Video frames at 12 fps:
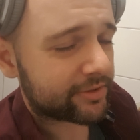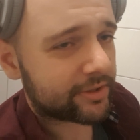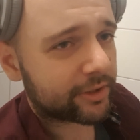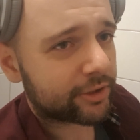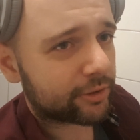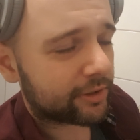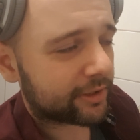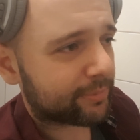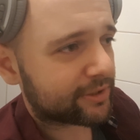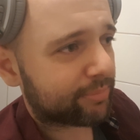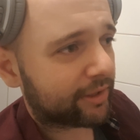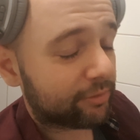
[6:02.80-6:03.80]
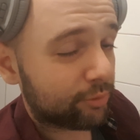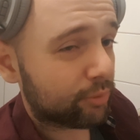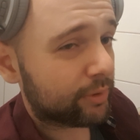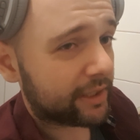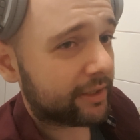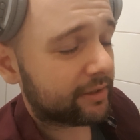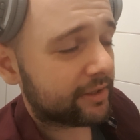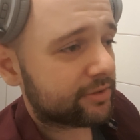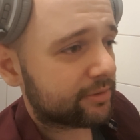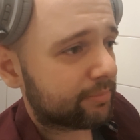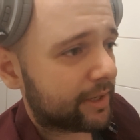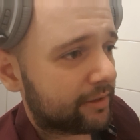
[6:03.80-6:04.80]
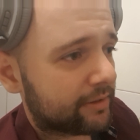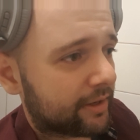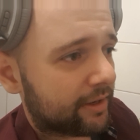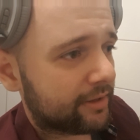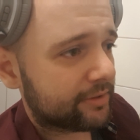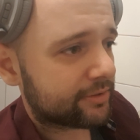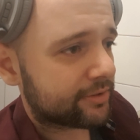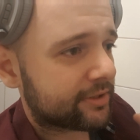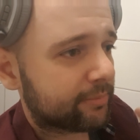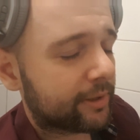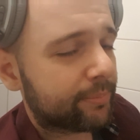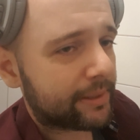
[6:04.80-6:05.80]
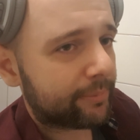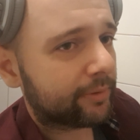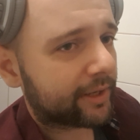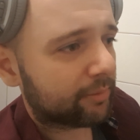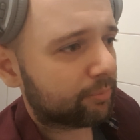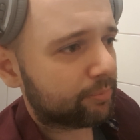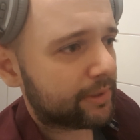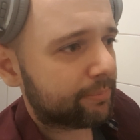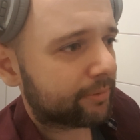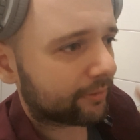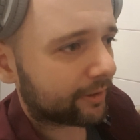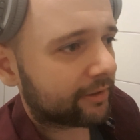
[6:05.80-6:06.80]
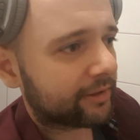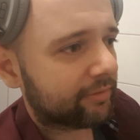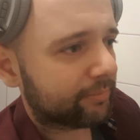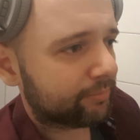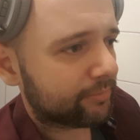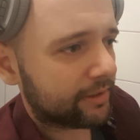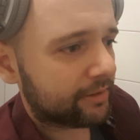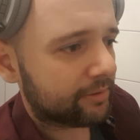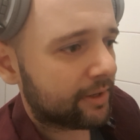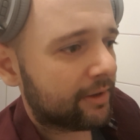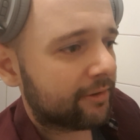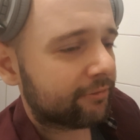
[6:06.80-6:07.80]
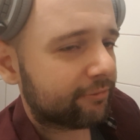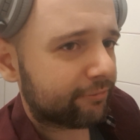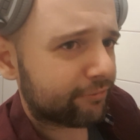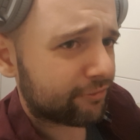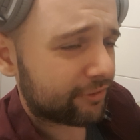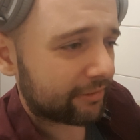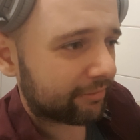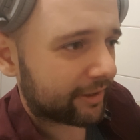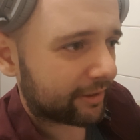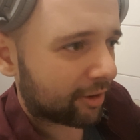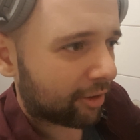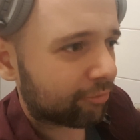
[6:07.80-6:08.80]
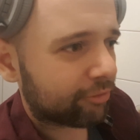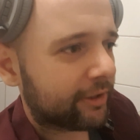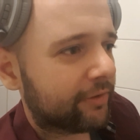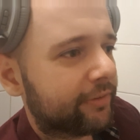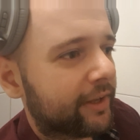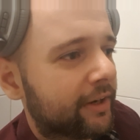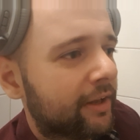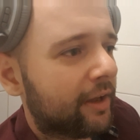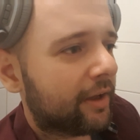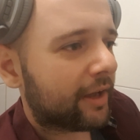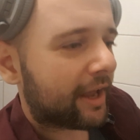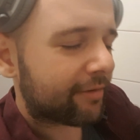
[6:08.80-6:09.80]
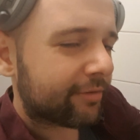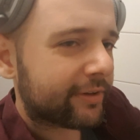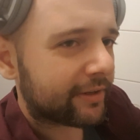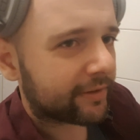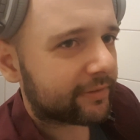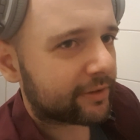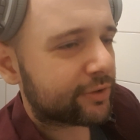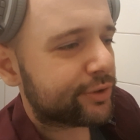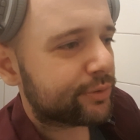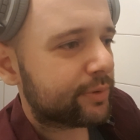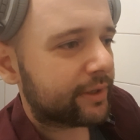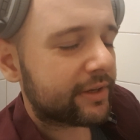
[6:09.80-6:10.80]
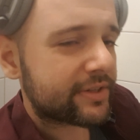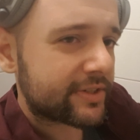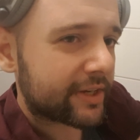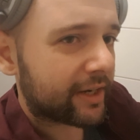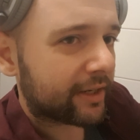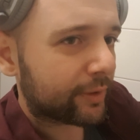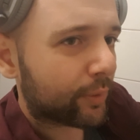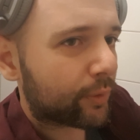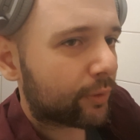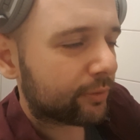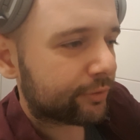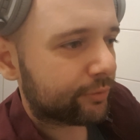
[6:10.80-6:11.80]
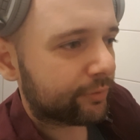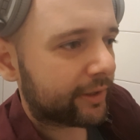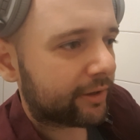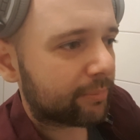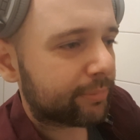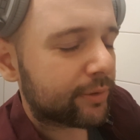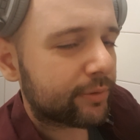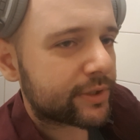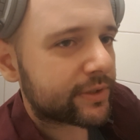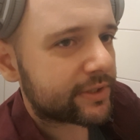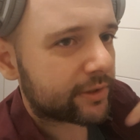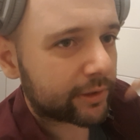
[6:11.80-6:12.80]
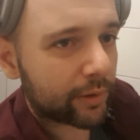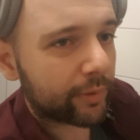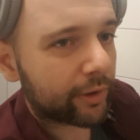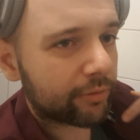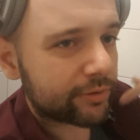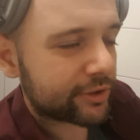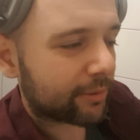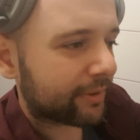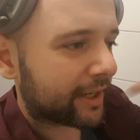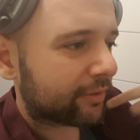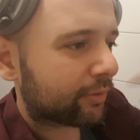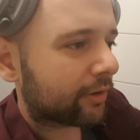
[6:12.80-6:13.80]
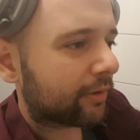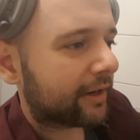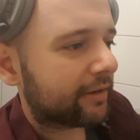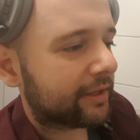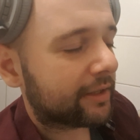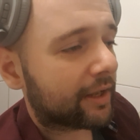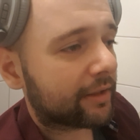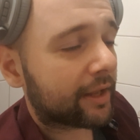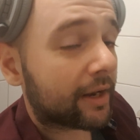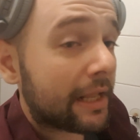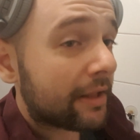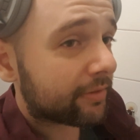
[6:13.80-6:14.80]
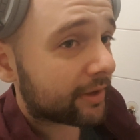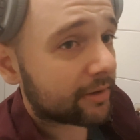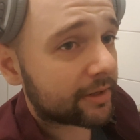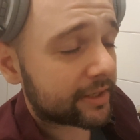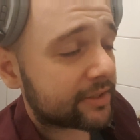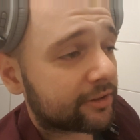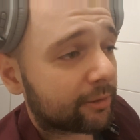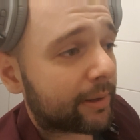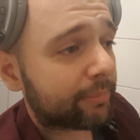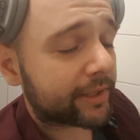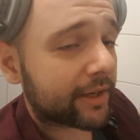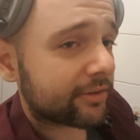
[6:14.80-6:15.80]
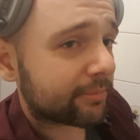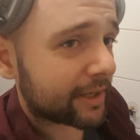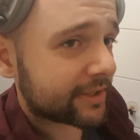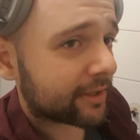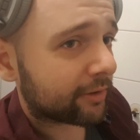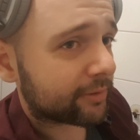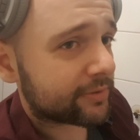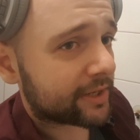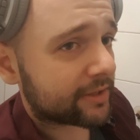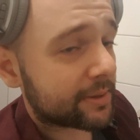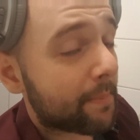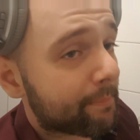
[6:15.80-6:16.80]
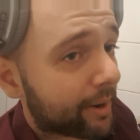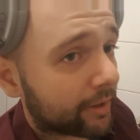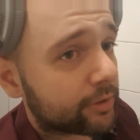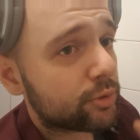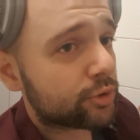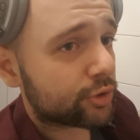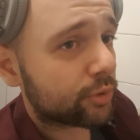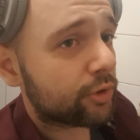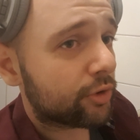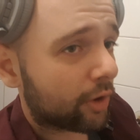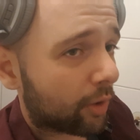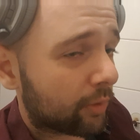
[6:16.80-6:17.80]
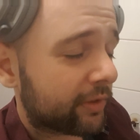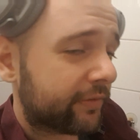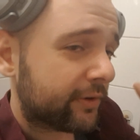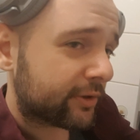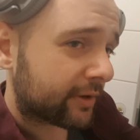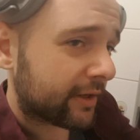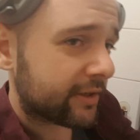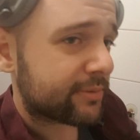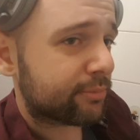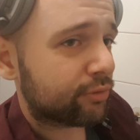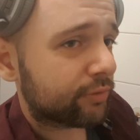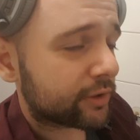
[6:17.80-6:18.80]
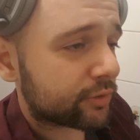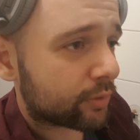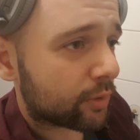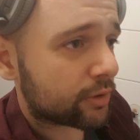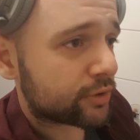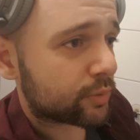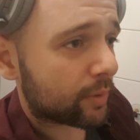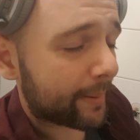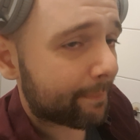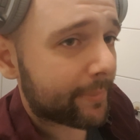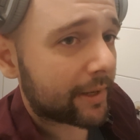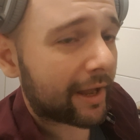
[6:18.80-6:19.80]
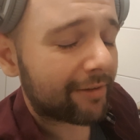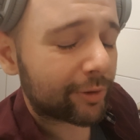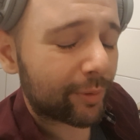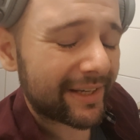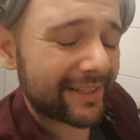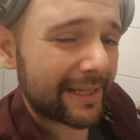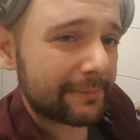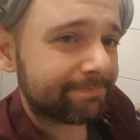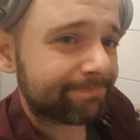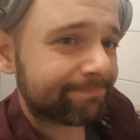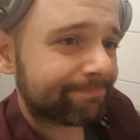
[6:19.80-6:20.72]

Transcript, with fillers: security perspective, you really need to make a system where people can be productive and feel very confident that everything that they're doing is staying local to their computer, so it's not going over some network or anything like that, then a desktop application makes a lot of sense. But you should know that the trend is moving towards web. Have a great day.